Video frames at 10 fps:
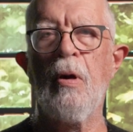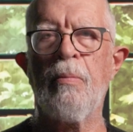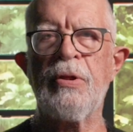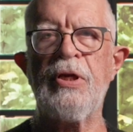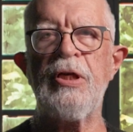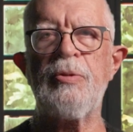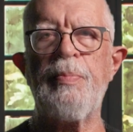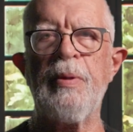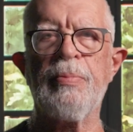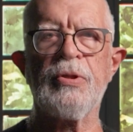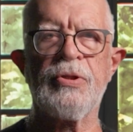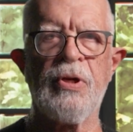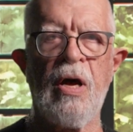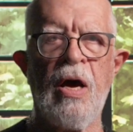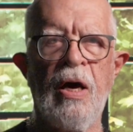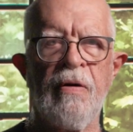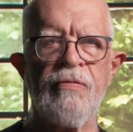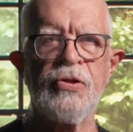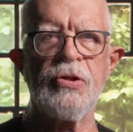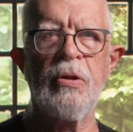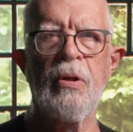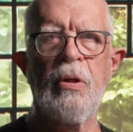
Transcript: But these people's lives